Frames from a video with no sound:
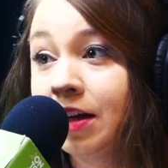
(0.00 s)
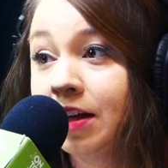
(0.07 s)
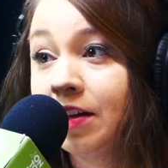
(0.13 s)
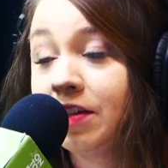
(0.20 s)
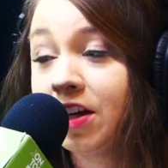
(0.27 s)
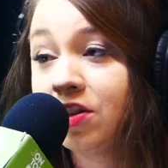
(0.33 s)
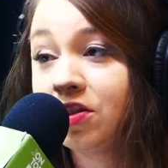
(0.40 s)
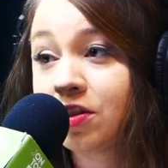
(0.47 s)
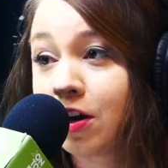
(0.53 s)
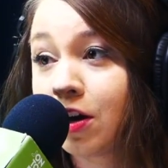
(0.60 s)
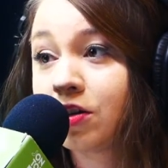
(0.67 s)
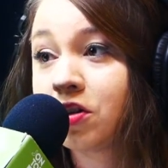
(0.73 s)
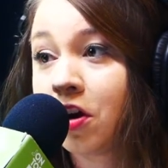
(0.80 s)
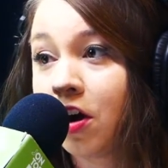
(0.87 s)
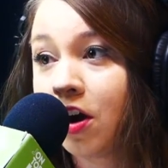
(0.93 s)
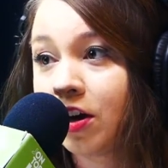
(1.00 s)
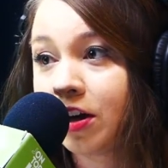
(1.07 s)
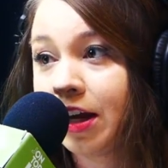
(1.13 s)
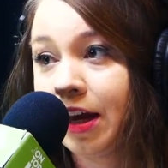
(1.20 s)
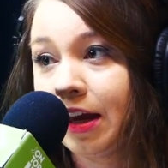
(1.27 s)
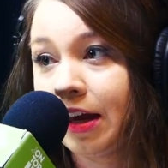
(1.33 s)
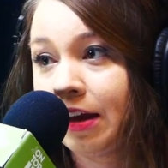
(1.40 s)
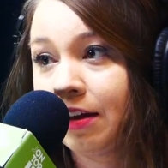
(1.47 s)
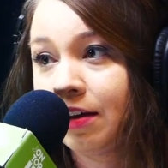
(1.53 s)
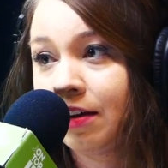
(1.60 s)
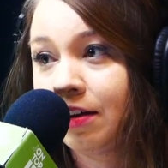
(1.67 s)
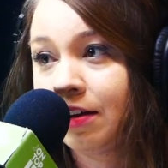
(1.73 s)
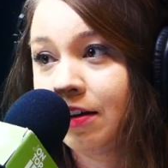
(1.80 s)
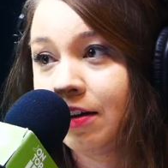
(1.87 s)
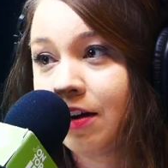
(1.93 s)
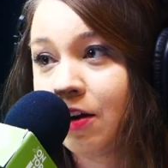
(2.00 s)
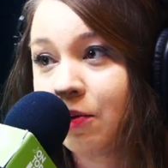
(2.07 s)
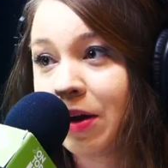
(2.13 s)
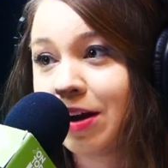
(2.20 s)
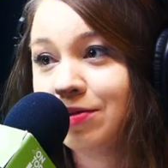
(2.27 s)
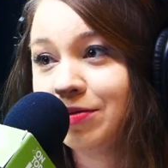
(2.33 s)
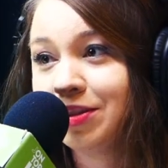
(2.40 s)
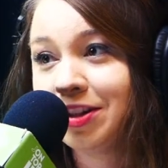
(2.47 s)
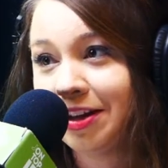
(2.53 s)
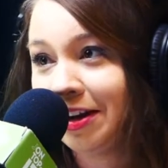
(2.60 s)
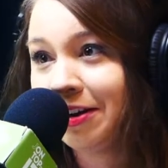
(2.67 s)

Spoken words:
They start talking around 2.